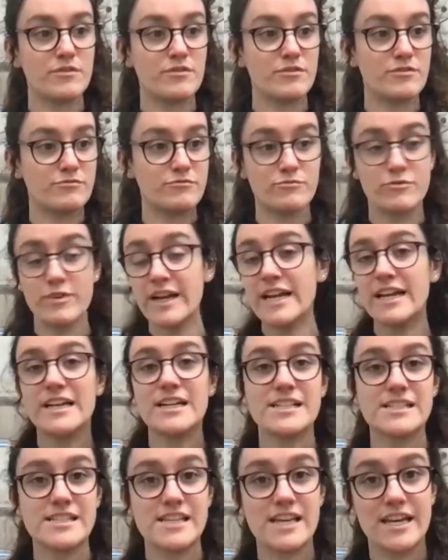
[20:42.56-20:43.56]

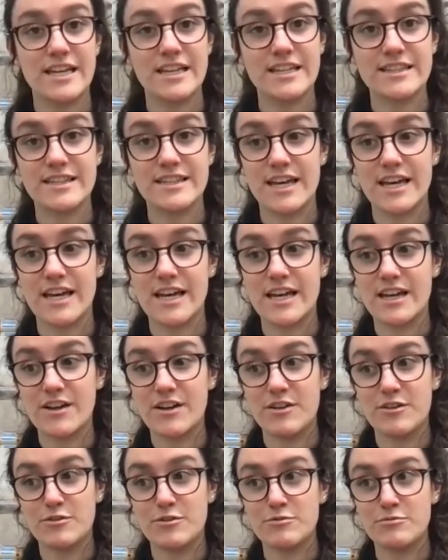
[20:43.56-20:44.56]
realizing that,
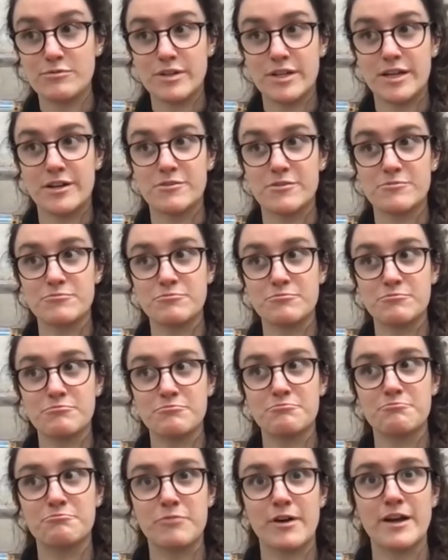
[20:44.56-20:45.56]

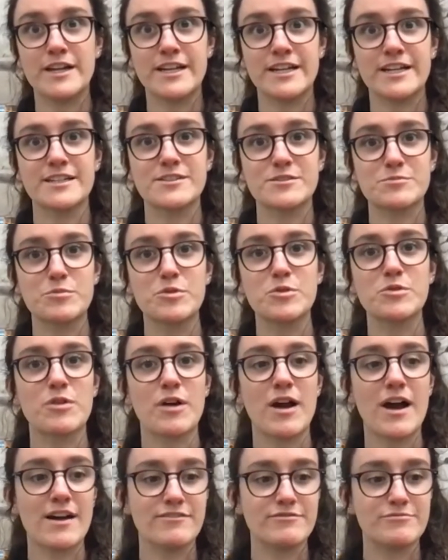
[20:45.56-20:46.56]
running a small
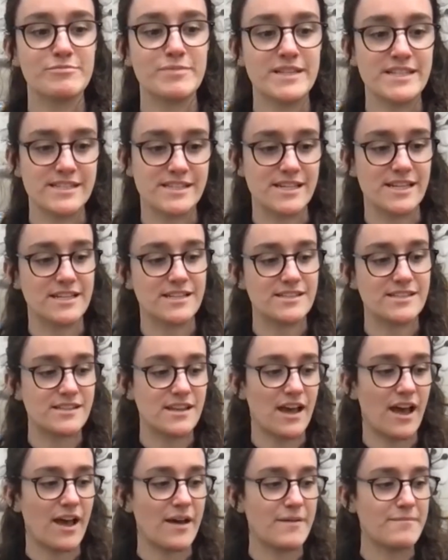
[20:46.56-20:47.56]
craft business
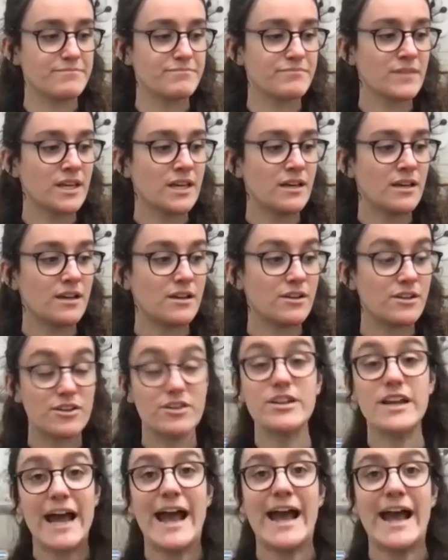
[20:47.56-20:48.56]

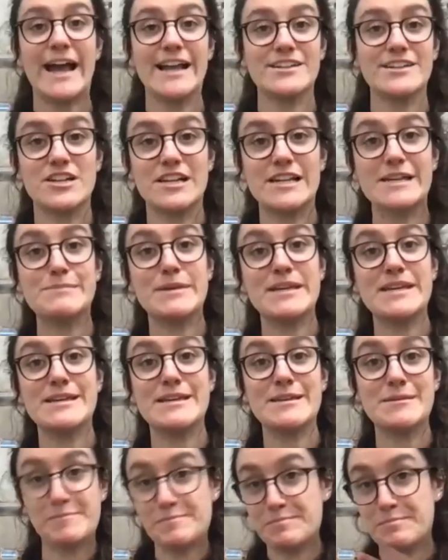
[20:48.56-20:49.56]
could actually
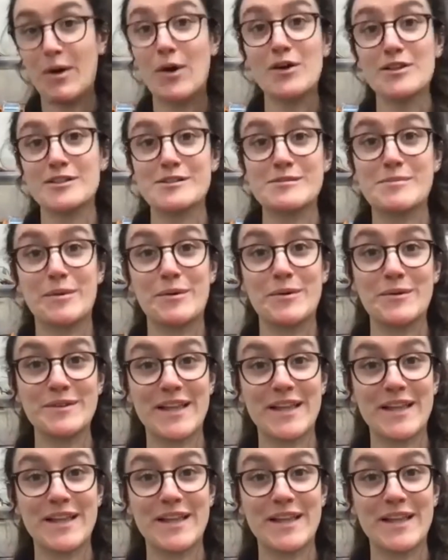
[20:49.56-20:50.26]
be possible.